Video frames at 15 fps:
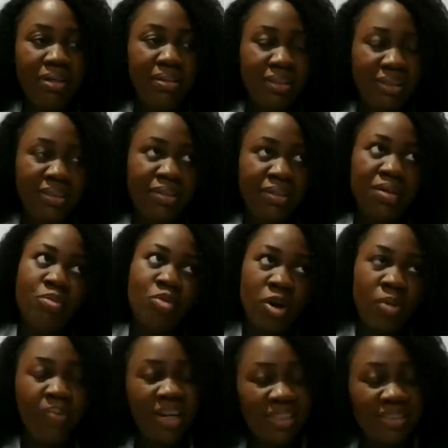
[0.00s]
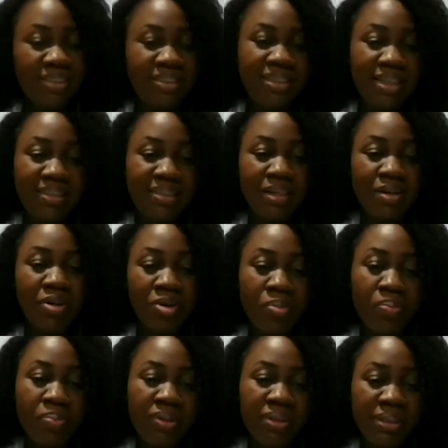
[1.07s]
Some workplaces are still
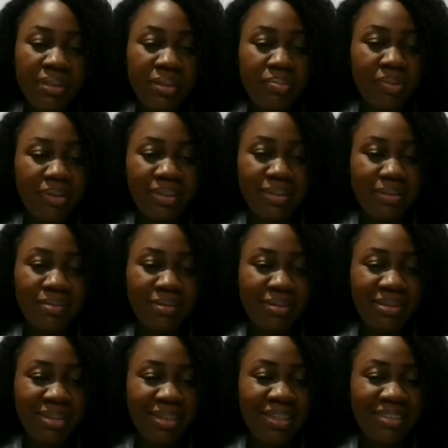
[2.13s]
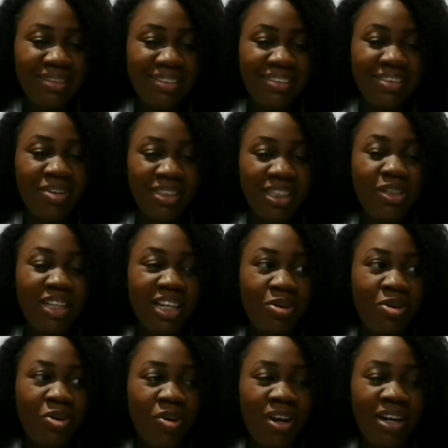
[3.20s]
open, but it's not. They
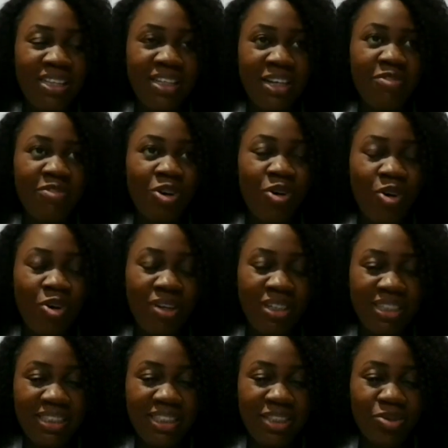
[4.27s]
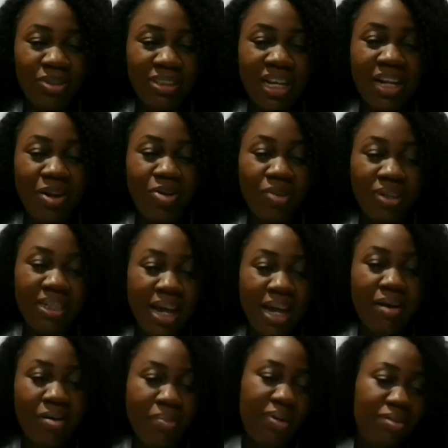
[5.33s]
don't call it. They've not called it a total
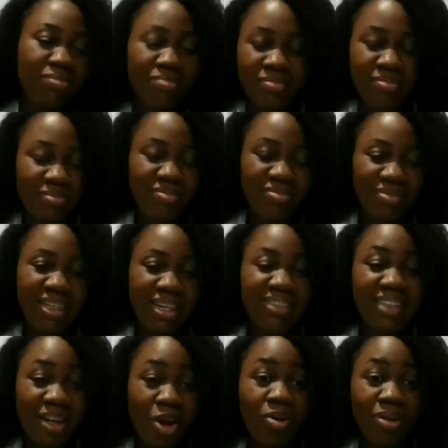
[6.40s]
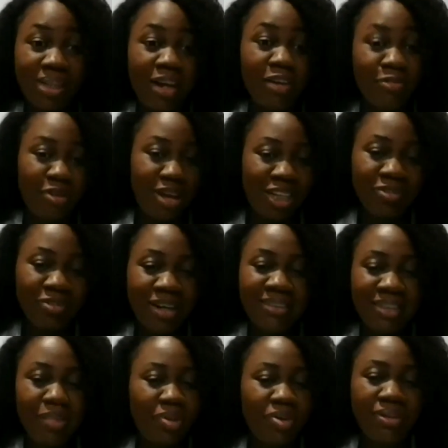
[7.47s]
lockdown, but it's a lockdown. As
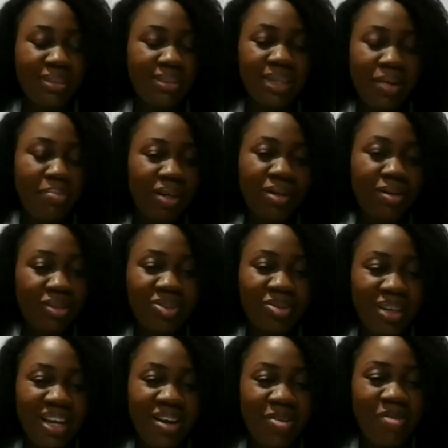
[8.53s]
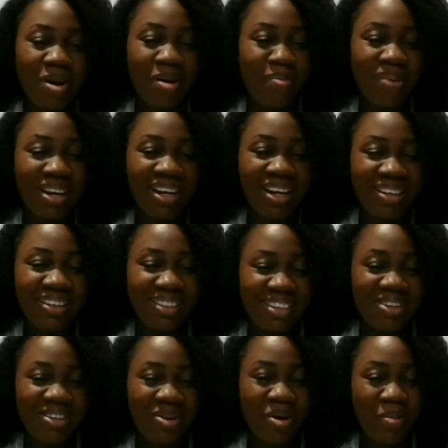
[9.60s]
I'm concerned, because we can't go about our
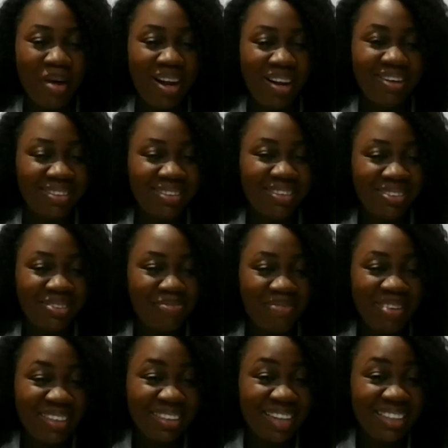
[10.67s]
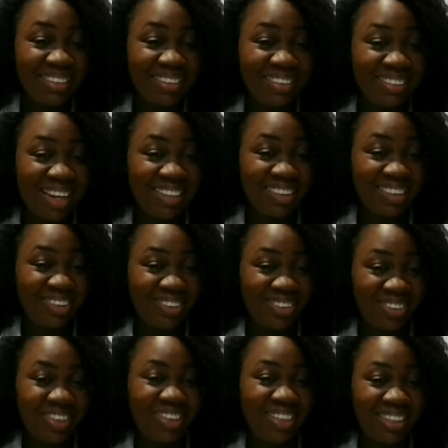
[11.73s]
normal business as
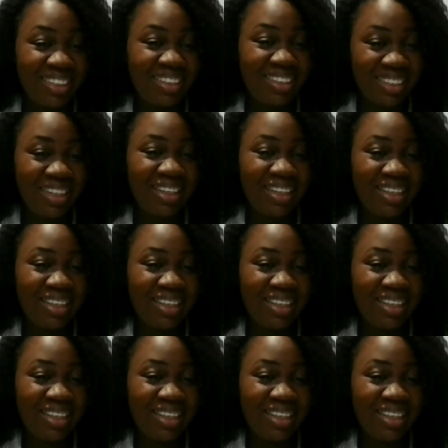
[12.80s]
usual. Yeah.